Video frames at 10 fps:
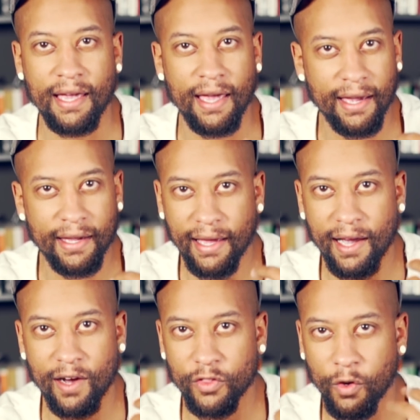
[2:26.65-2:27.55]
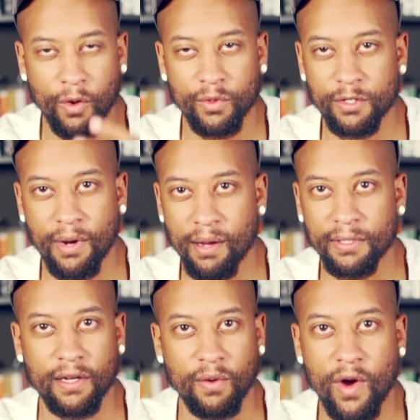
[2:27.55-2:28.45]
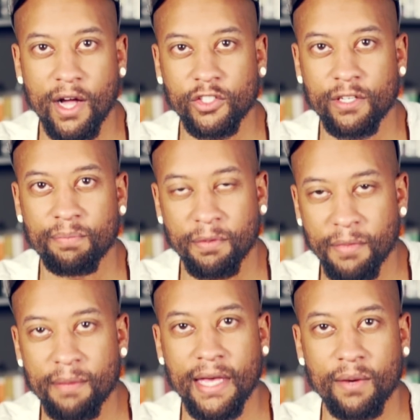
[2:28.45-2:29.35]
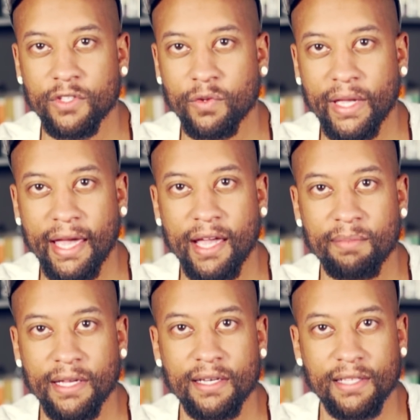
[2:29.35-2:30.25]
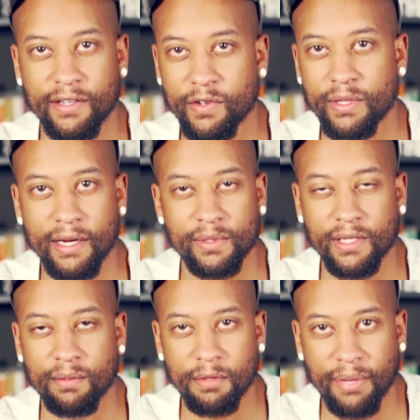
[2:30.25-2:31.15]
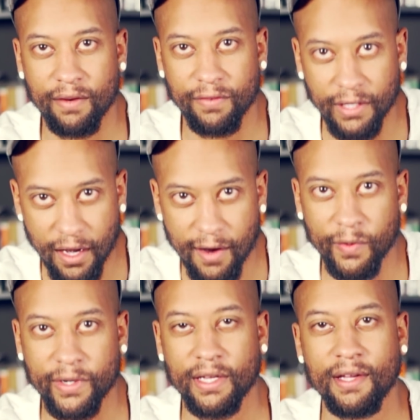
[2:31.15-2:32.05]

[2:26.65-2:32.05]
and how no one was probably gonna watch it, but maybe that was okay because I knew that it was gonna be painfully awkward.